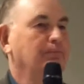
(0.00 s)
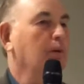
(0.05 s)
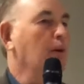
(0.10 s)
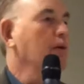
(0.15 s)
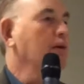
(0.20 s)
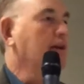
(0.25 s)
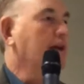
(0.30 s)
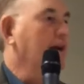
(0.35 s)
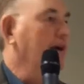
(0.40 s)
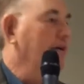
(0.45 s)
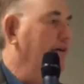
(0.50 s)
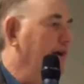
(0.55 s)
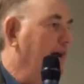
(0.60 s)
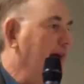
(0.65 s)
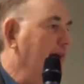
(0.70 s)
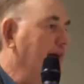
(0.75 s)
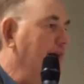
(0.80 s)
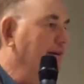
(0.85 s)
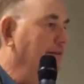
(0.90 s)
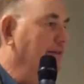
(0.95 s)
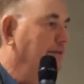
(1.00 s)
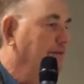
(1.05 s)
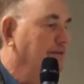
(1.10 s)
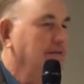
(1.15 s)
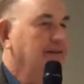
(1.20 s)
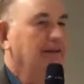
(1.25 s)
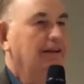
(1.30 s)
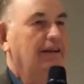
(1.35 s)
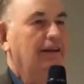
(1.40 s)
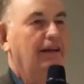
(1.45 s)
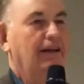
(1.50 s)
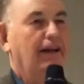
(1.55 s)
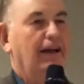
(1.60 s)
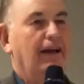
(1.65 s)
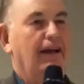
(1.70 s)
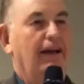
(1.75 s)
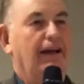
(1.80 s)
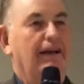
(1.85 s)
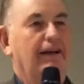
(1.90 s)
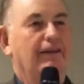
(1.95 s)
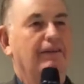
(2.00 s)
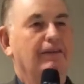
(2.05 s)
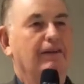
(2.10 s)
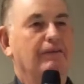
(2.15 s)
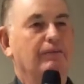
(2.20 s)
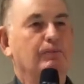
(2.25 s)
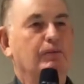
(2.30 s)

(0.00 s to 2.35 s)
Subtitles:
born in Cary, Idaho, and